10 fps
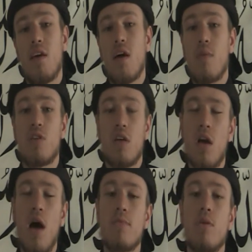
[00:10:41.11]
Come
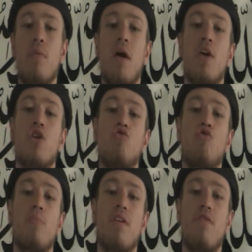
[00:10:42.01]
to Britain and
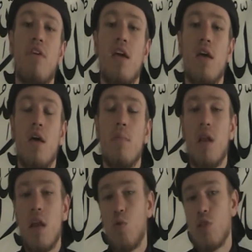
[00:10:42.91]
you'll be free. But
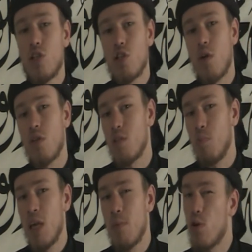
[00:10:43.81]
little did you know, there's
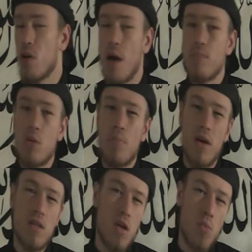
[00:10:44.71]
people who come to
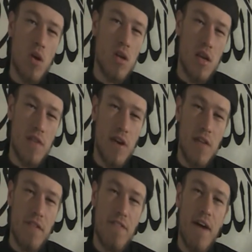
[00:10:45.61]
Britain that want to live here
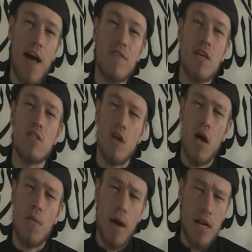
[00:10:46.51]
for 5 years to
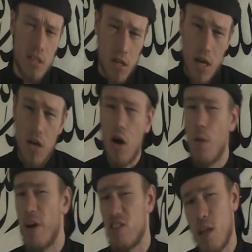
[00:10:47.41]
earn money so they can go
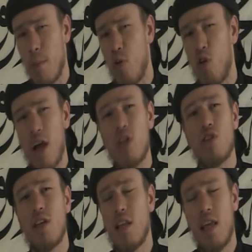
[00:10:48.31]
back to their poor
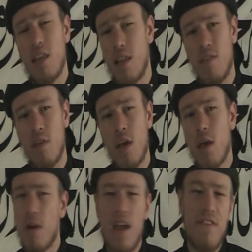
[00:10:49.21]
country and live.
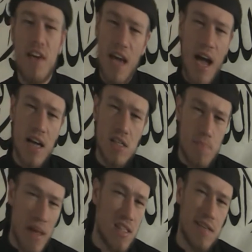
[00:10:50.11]
But they forget how
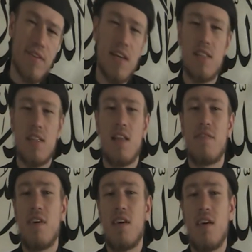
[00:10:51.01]
expensive it is to
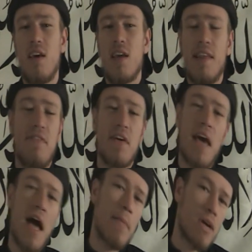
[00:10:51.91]
live here. They
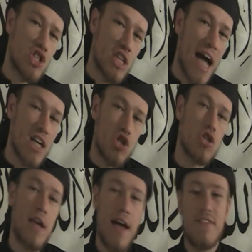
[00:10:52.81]
forget how much tax you're
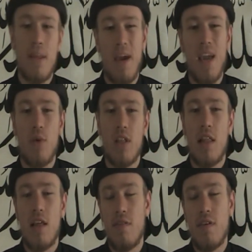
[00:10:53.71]
going to have to pay when you
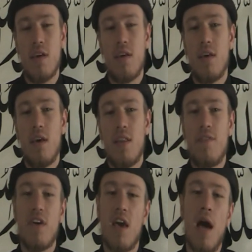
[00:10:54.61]
live here. They
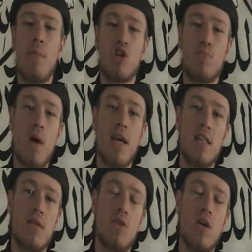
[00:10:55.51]
forget how much money
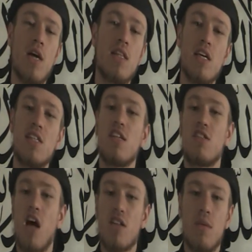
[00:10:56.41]
that is
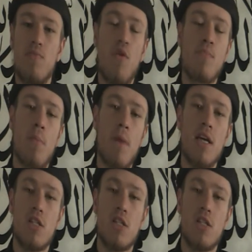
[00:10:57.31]
deducted from your money.